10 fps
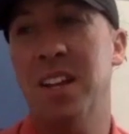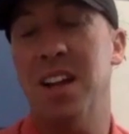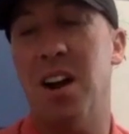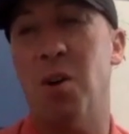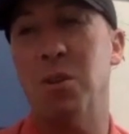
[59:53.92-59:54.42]

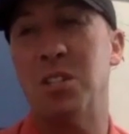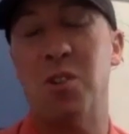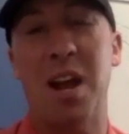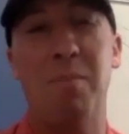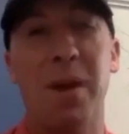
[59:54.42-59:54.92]
always
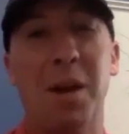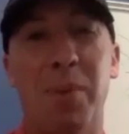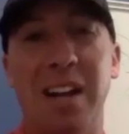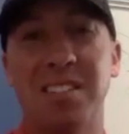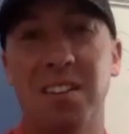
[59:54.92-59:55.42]
try and make a
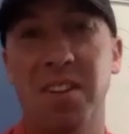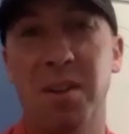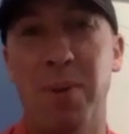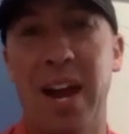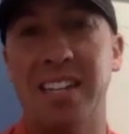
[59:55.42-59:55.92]
positive
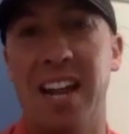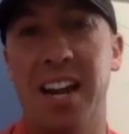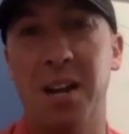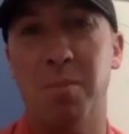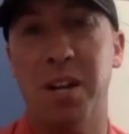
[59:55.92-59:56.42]
impact on
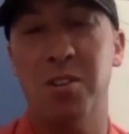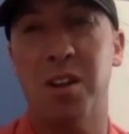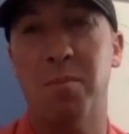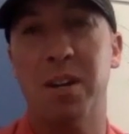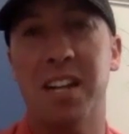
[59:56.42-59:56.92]
anybody you
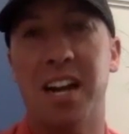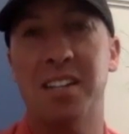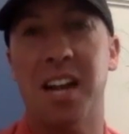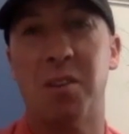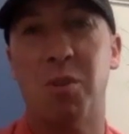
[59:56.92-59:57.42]
come in
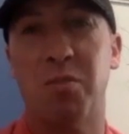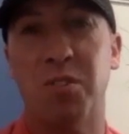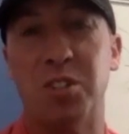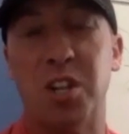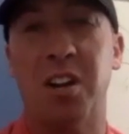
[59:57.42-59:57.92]
contact with, for
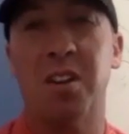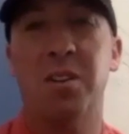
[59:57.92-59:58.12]
sure.